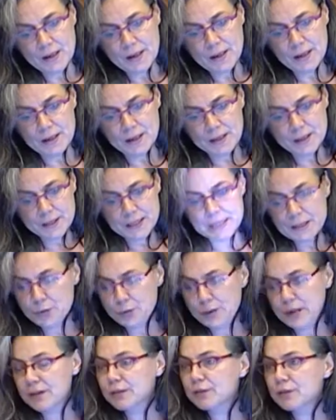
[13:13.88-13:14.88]
And I think
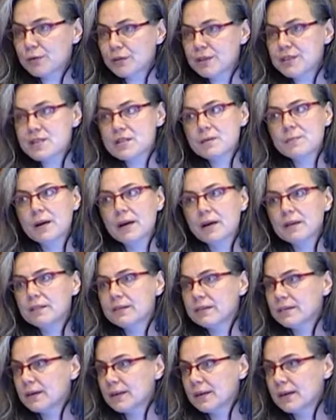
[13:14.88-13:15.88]
we
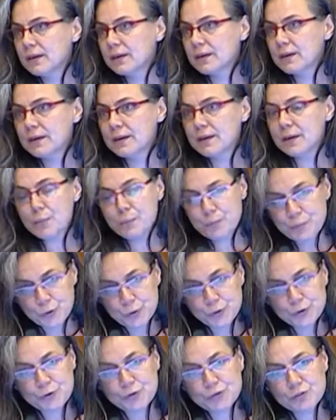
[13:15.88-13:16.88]
underestimate the uh,
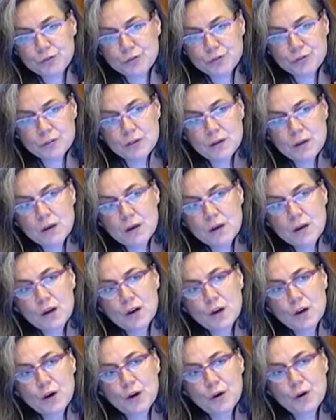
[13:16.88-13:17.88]
importance
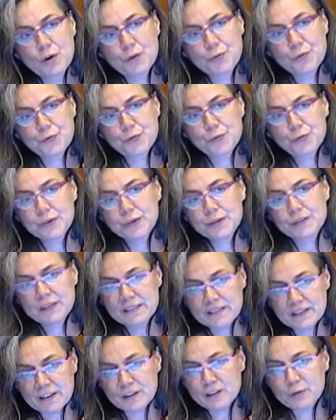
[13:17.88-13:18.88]
of
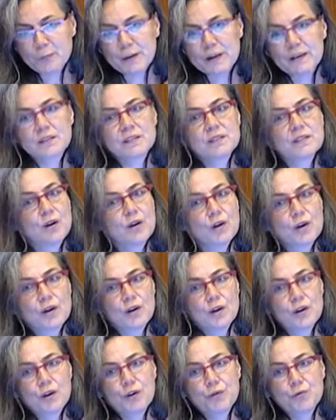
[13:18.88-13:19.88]
this aspect
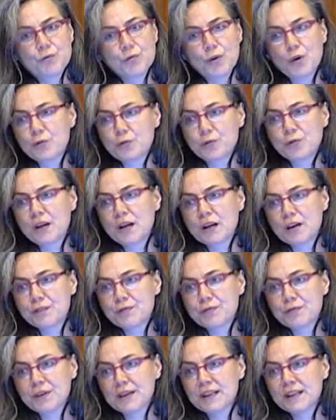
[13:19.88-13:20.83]
uh, of, of life.